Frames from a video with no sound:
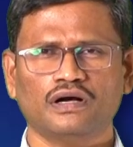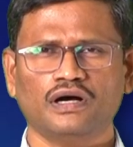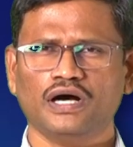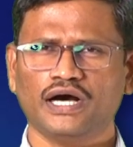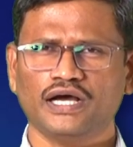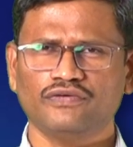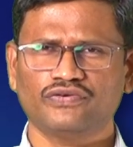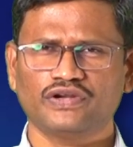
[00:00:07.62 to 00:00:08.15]

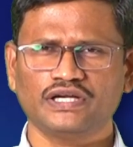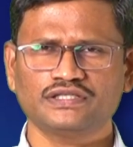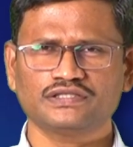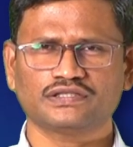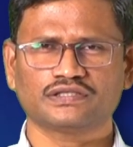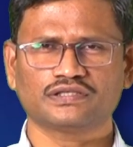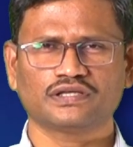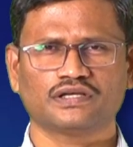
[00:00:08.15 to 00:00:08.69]
Hi friends,
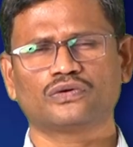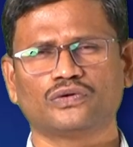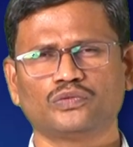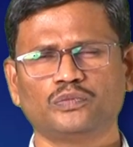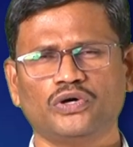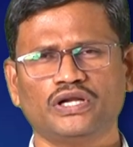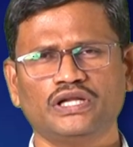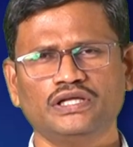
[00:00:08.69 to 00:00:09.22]
good
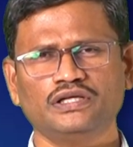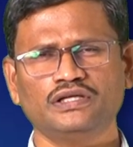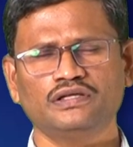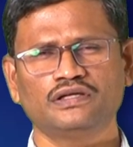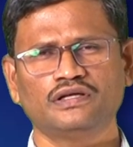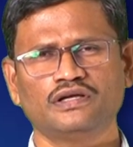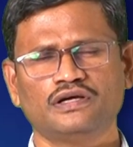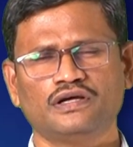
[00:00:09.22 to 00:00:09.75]
morning.
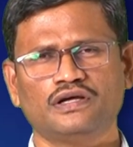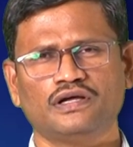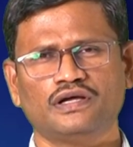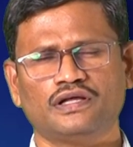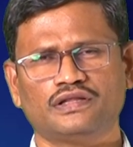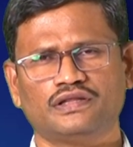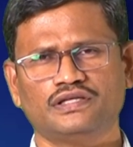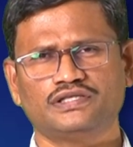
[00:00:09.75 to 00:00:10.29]

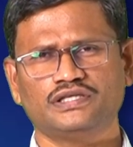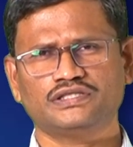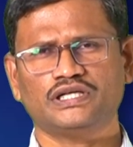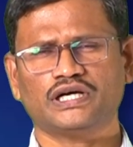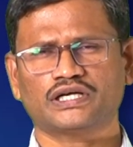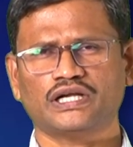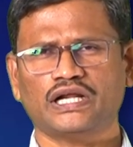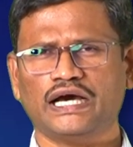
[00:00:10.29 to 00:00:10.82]
This is
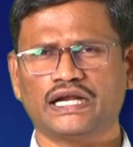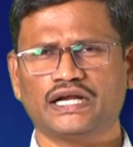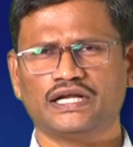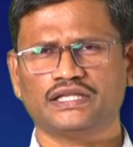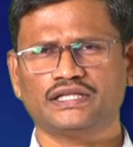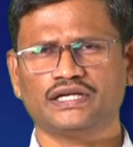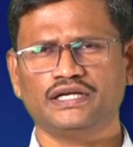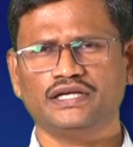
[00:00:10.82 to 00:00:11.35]
Dr.
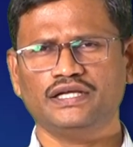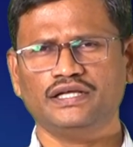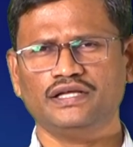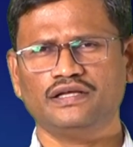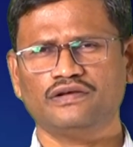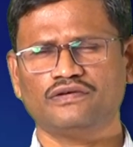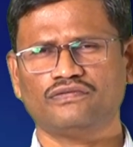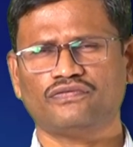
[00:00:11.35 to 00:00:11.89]
Harinath Reddy,
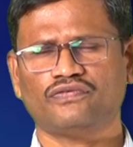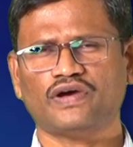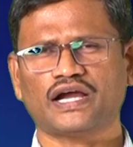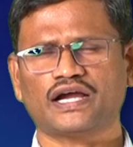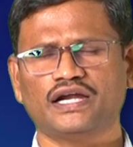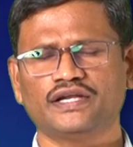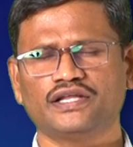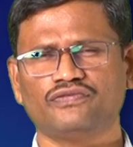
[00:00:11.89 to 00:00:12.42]

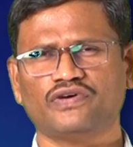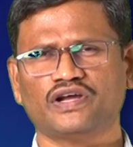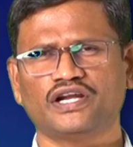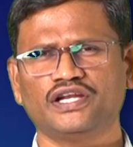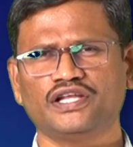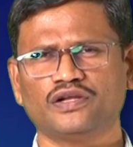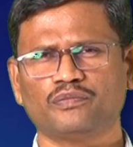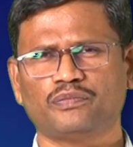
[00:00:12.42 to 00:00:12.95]
Faculty for
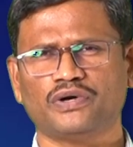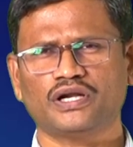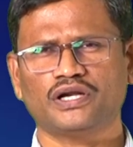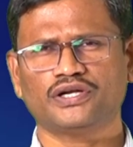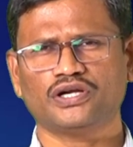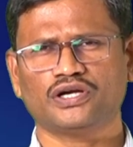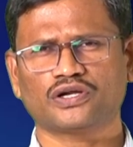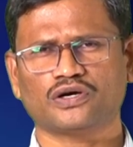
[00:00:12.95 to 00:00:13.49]
Indian
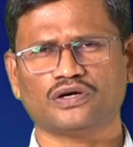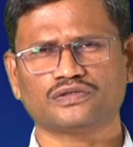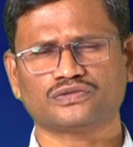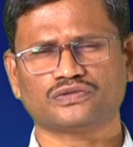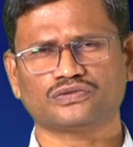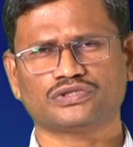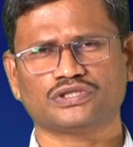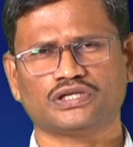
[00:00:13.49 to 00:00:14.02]
Polity and
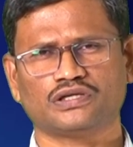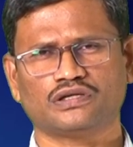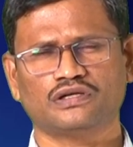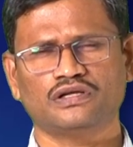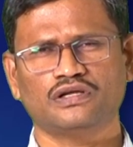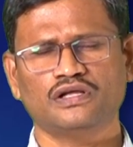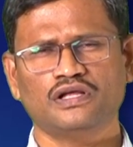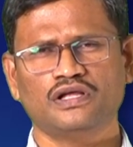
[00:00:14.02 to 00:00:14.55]
Constitution.
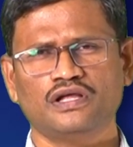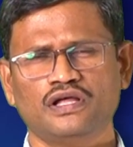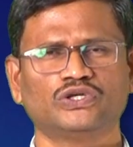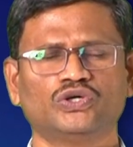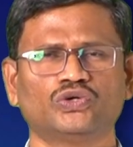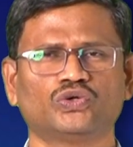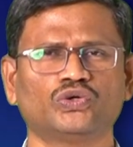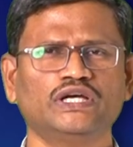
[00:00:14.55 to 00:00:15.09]

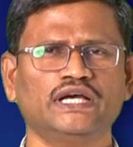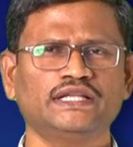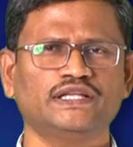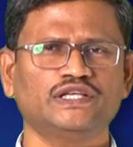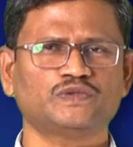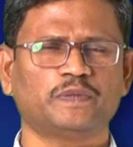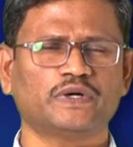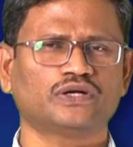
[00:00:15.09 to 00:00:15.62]
Today in
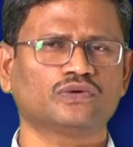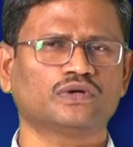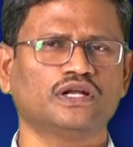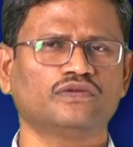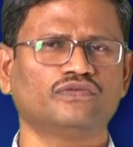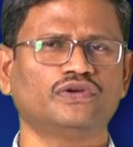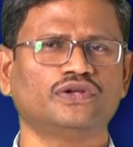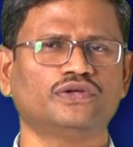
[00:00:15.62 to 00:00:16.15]
this particular
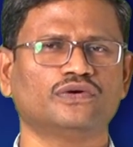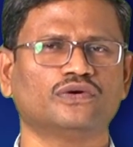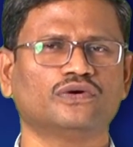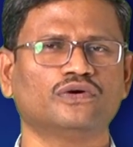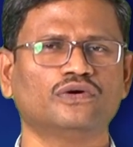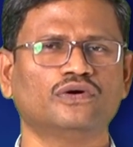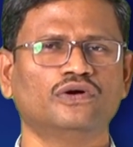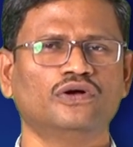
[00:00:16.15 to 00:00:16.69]

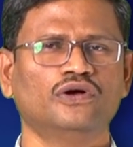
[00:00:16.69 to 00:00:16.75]
video,